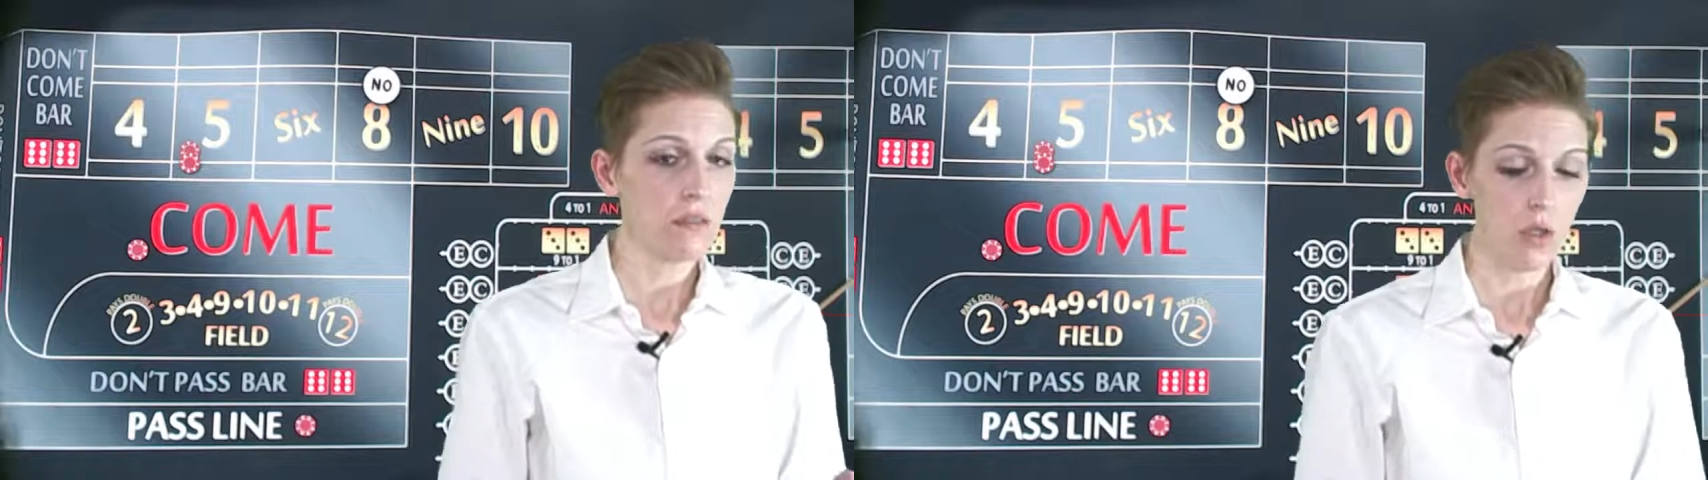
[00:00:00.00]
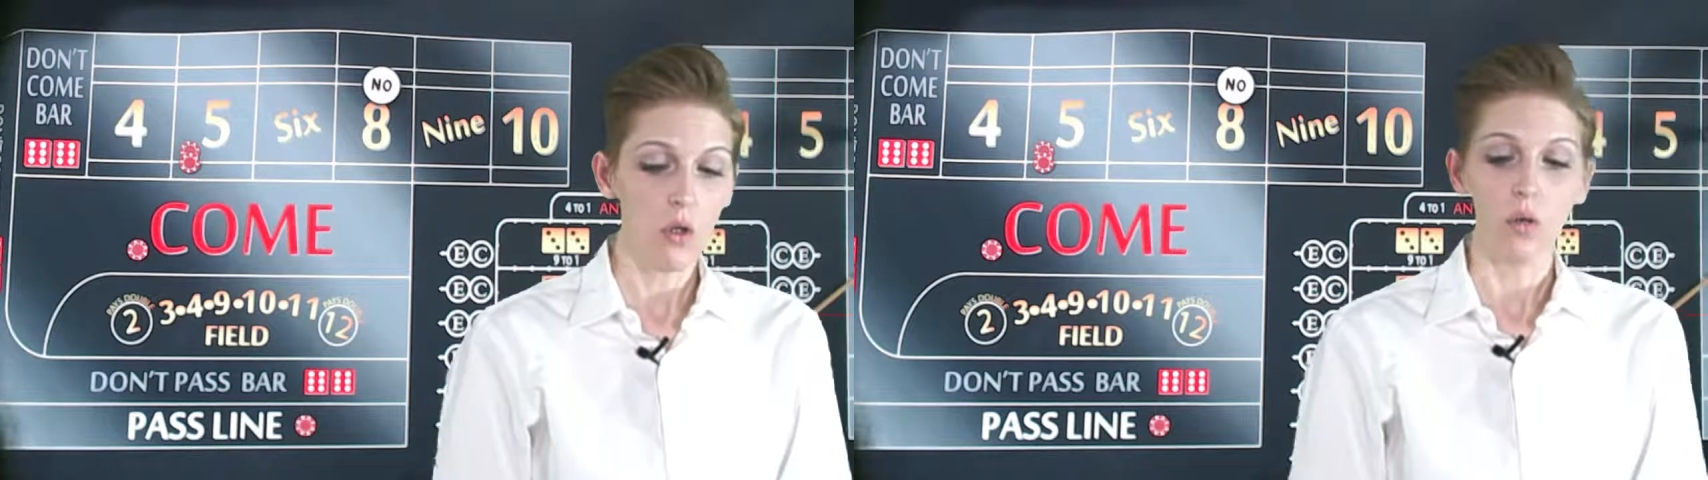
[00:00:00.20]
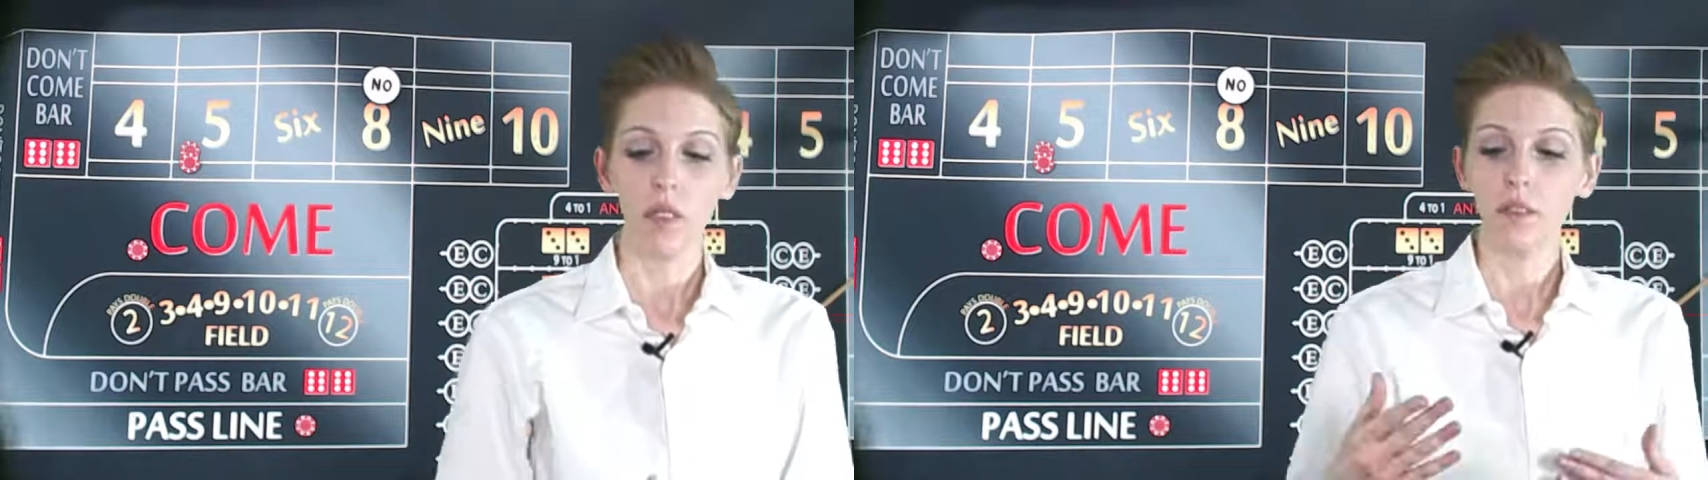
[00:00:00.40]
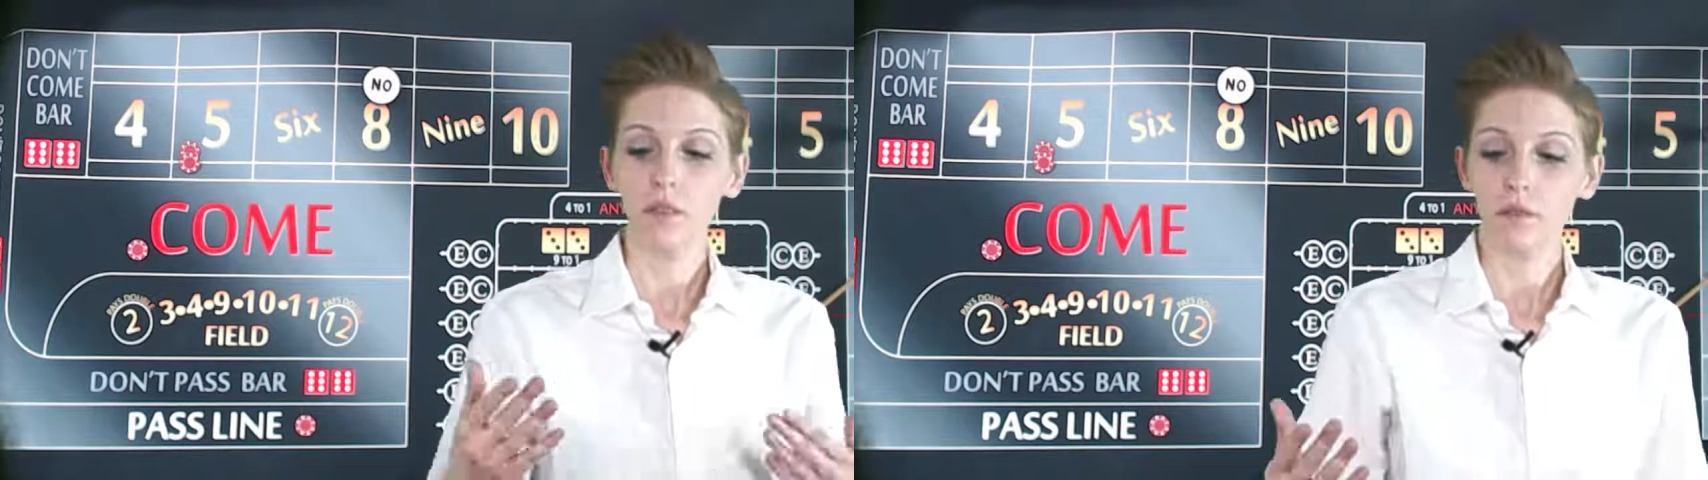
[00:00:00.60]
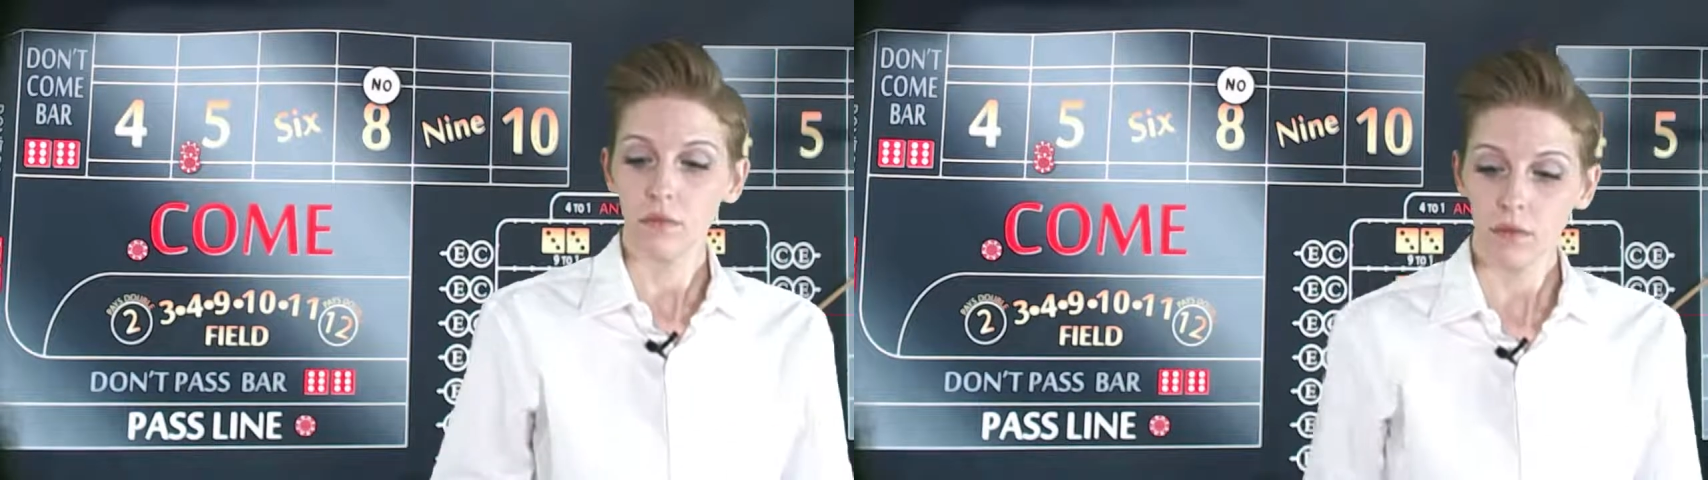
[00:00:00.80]
or
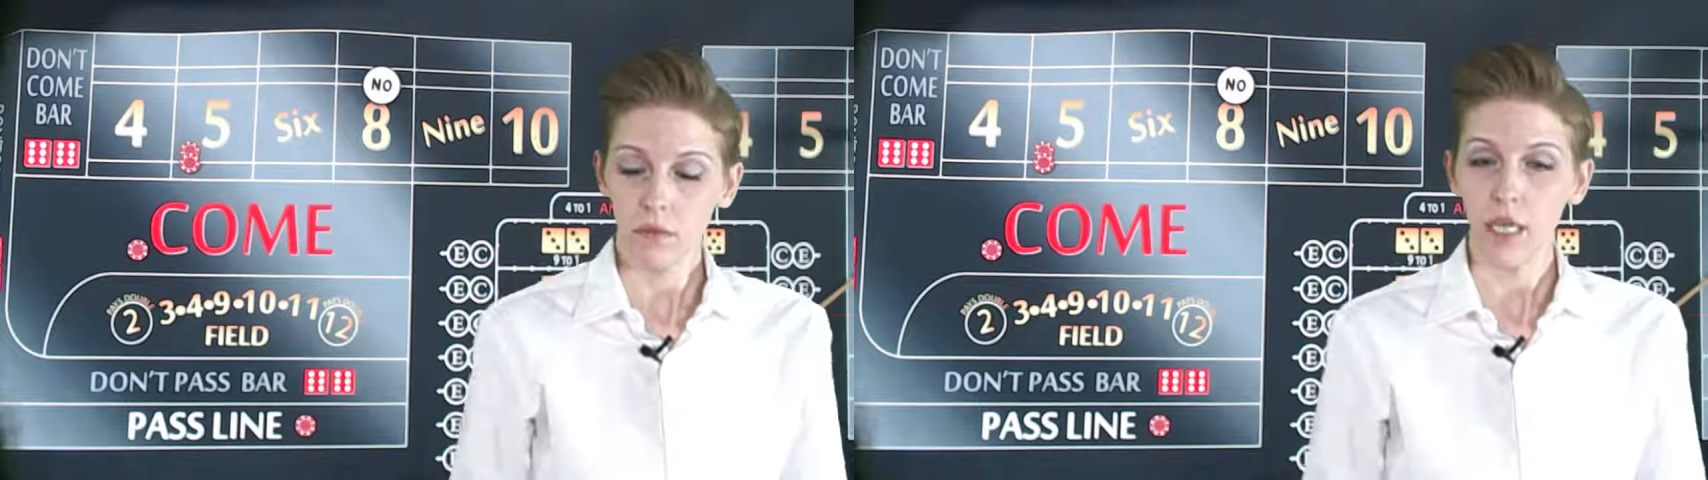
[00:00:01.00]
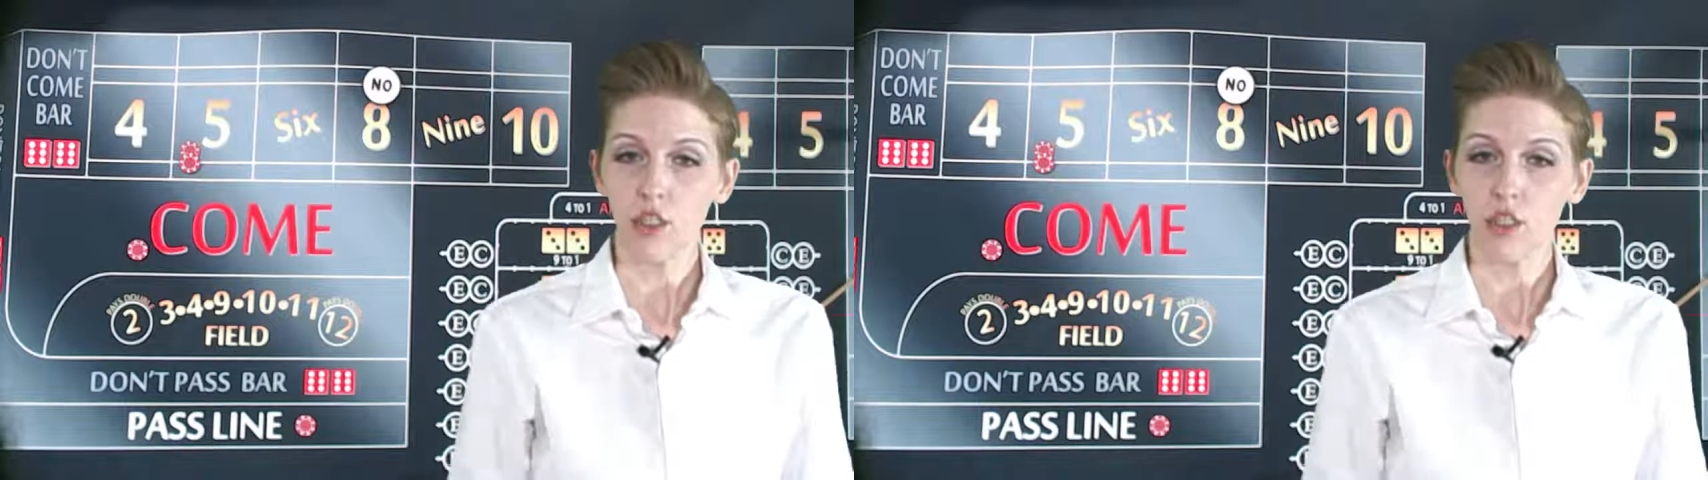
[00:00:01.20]
it